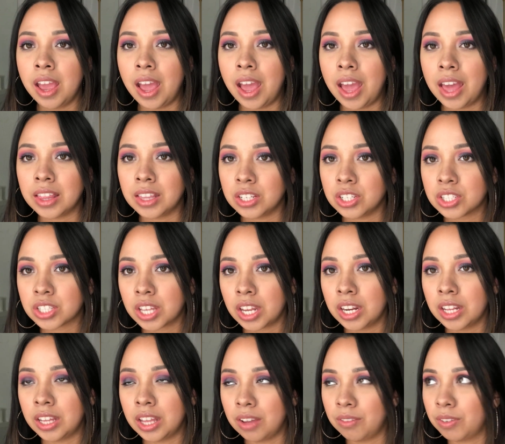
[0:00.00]
And they just kind
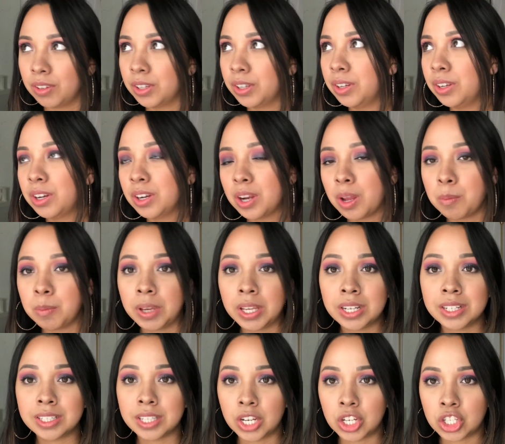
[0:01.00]
of laughed, like, oh, you're not paying
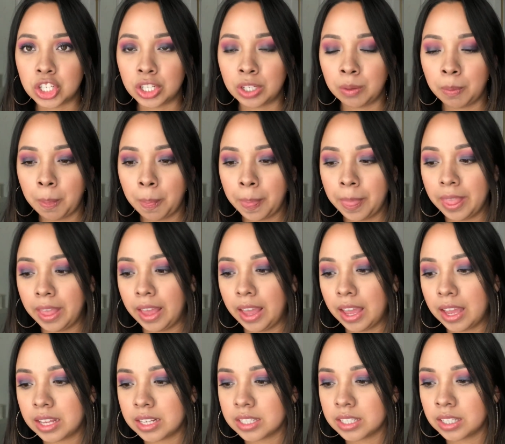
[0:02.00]
attention.
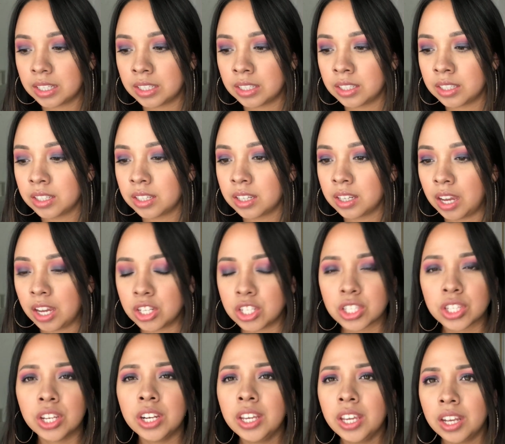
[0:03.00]
And I
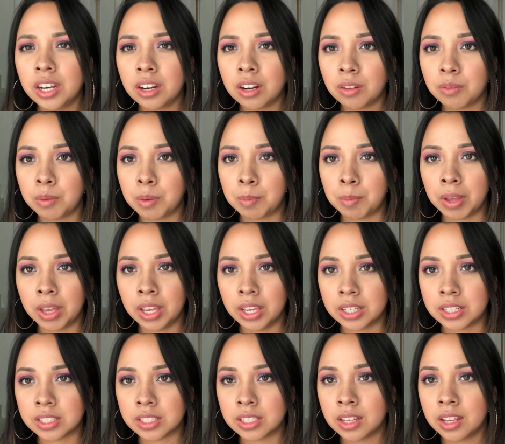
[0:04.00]
just couldn't get it off my
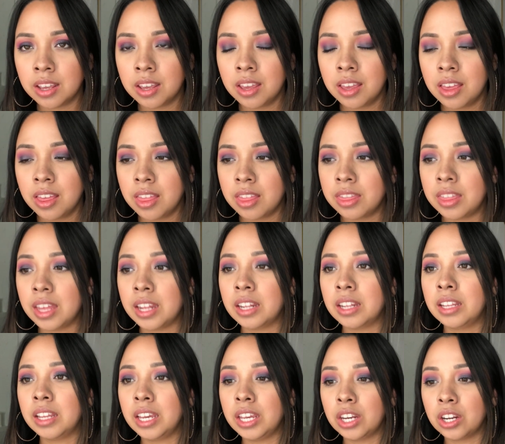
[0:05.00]
mind.
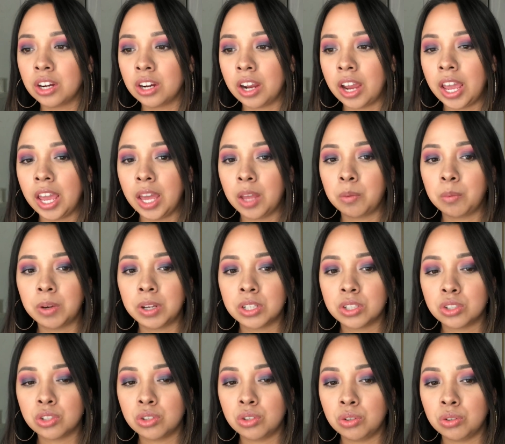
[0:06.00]
Then later, I had went
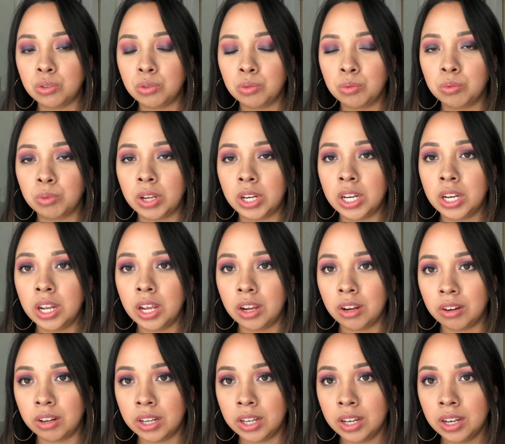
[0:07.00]
to run an
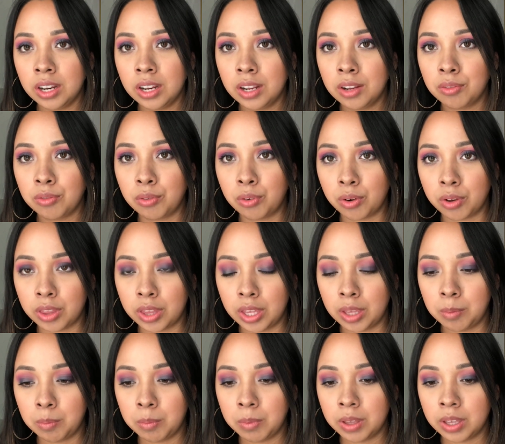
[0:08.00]
errand for
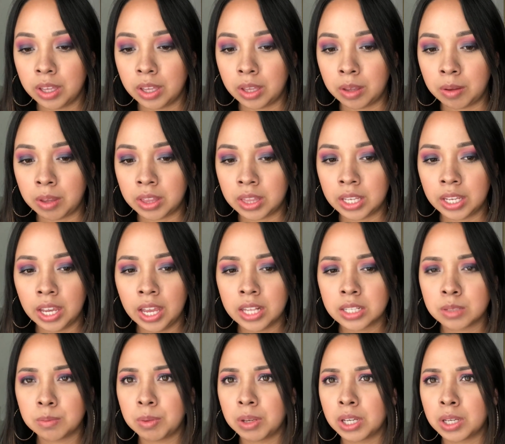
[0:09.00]
them. I think I had
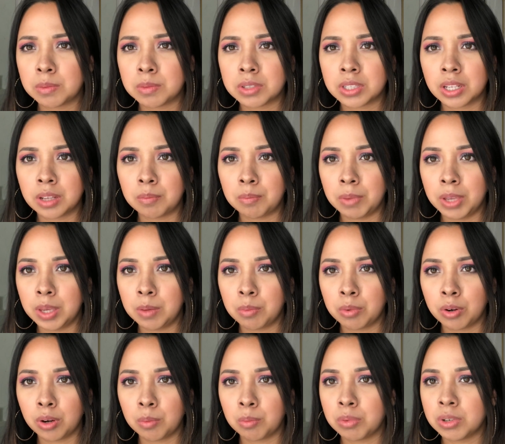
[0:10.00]
to pick up some
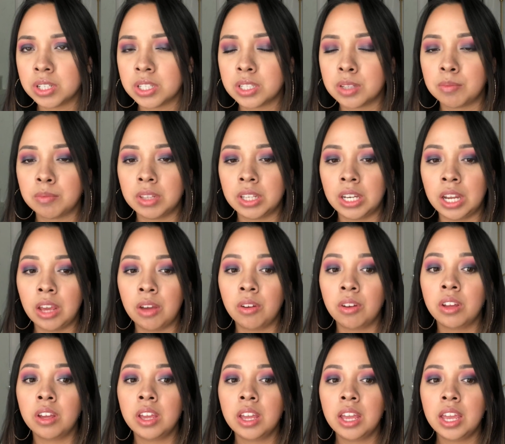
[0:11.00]
paper or print something out.
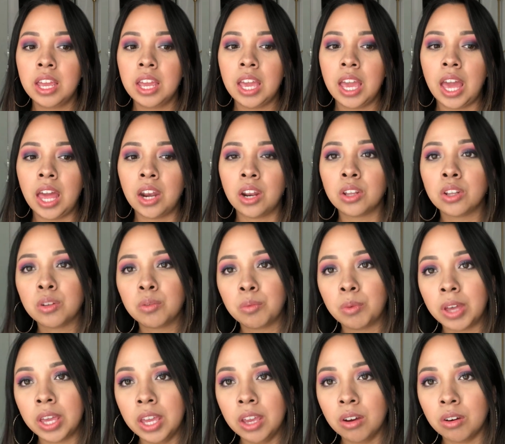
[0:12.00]
And on the
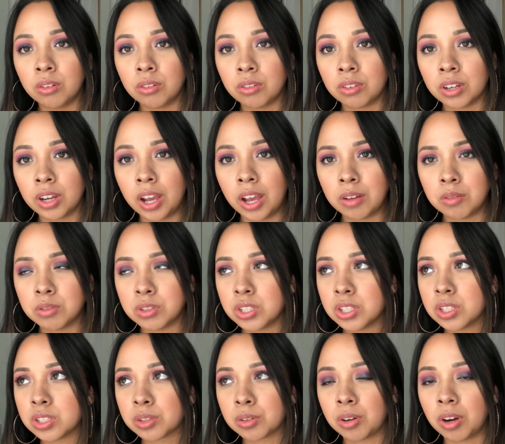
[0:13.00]
way over, I was
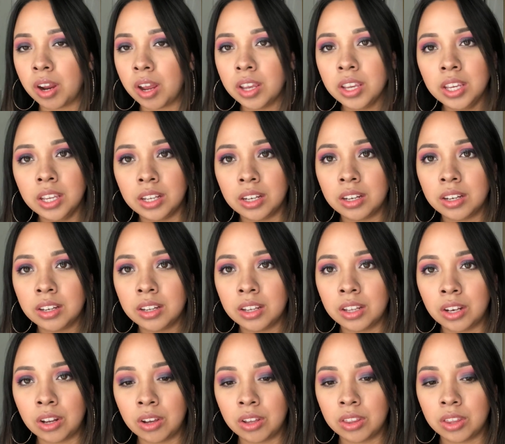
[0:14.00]
just crying.
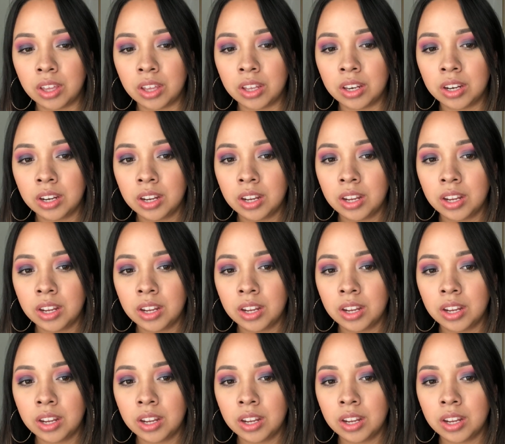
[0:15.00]
I thought,